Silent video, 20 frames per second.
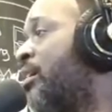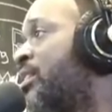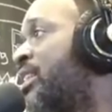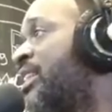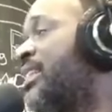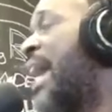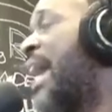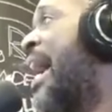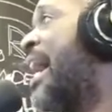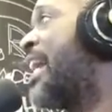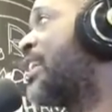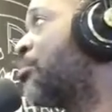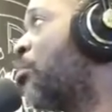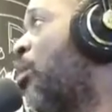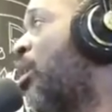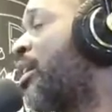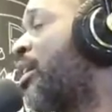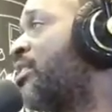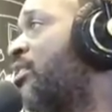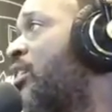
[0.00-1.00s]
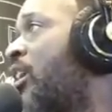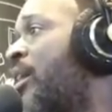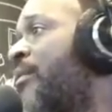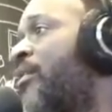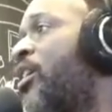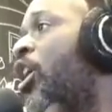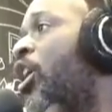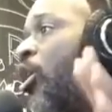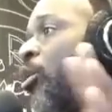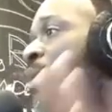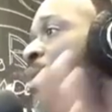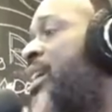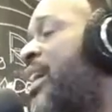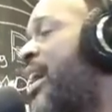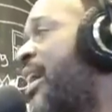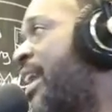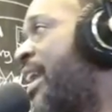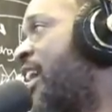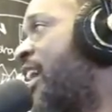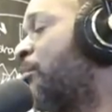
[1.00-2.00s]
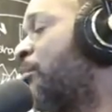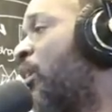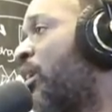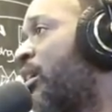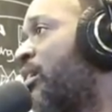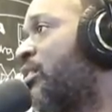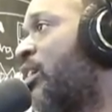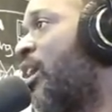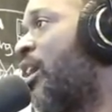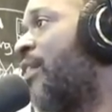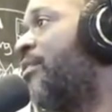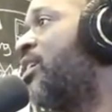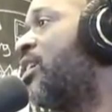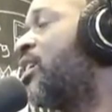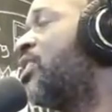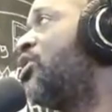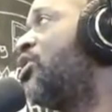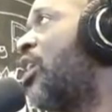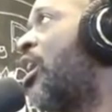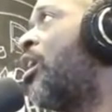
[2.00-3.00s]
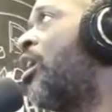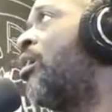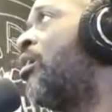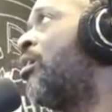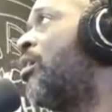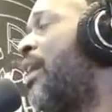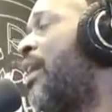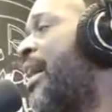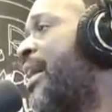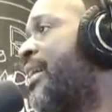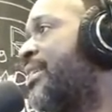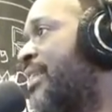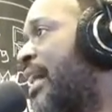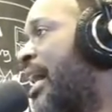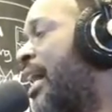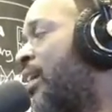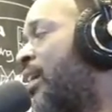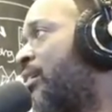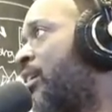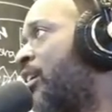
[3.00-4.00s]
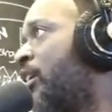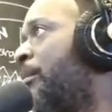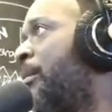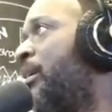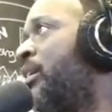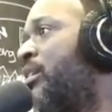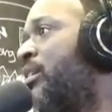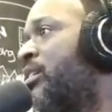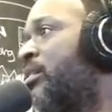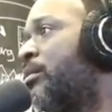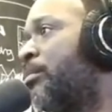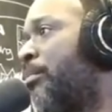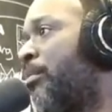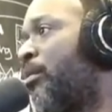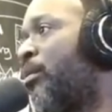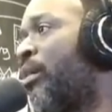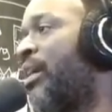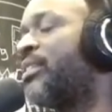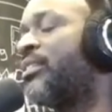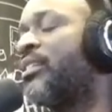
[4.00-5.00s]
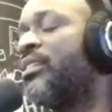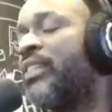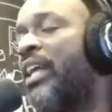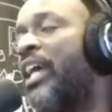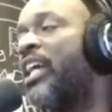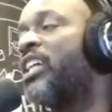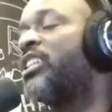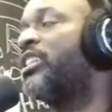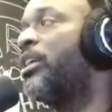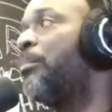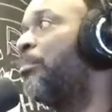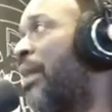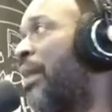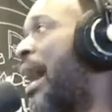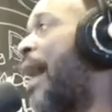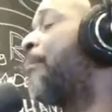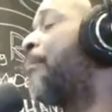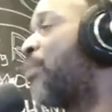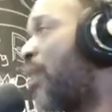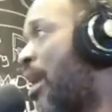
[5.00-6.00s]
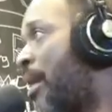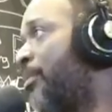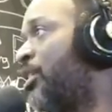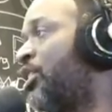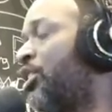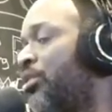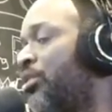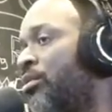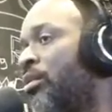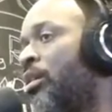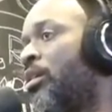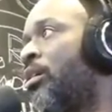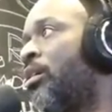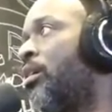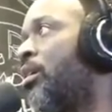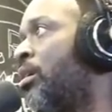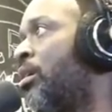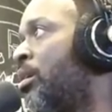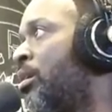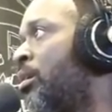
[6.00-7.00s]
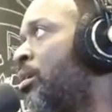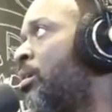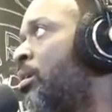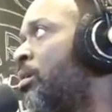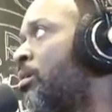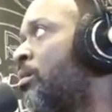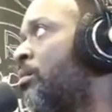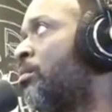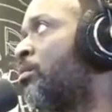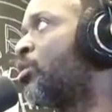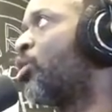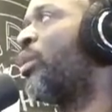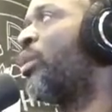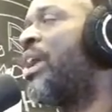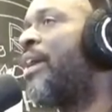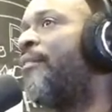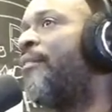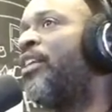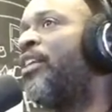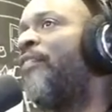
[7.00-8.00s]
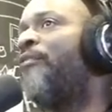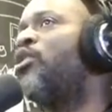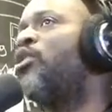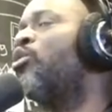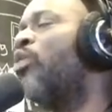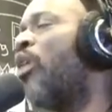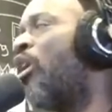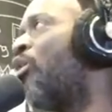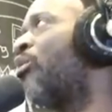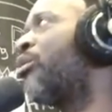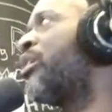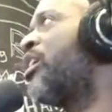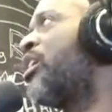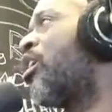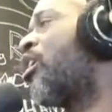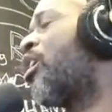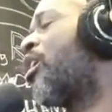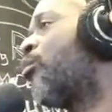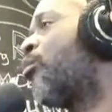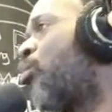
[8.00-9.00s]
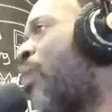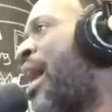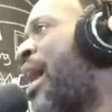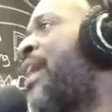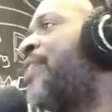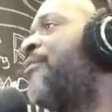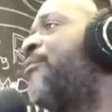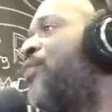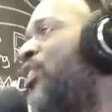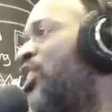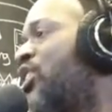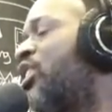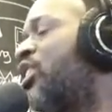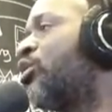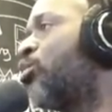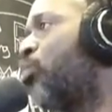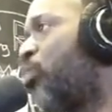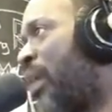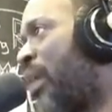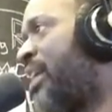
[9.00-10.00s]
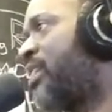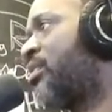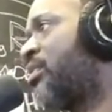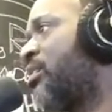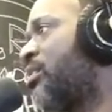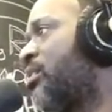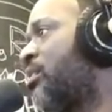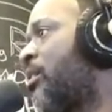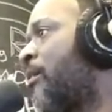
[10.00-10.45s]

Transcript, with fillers: Just ask Marcus Garvey. Oh, we can't ask Marcus Garvey because y'all exiled him and disgraced his legacy. But I promise you. So even if you only are a white, vicious racist,